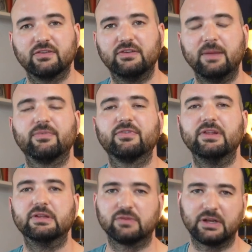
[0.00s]
dips in
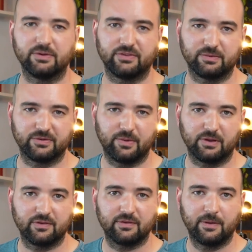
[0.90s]
the frequency
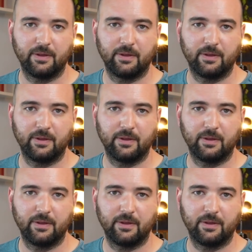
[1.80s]
response.